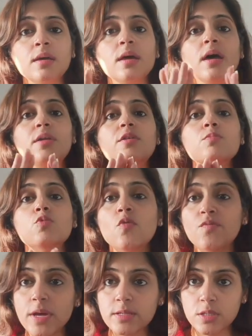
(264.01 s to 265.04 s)
and remove
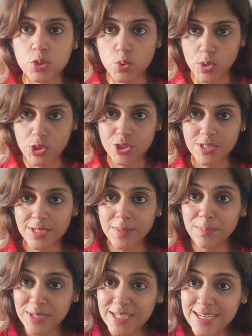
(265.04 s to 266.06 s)
that situation
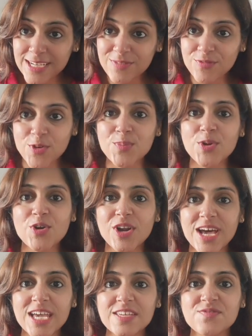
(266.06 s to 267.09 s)
completely from your
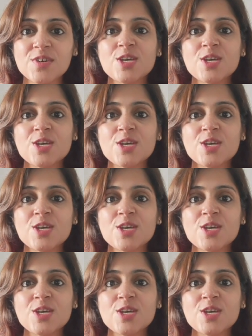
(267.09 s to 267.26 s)
life,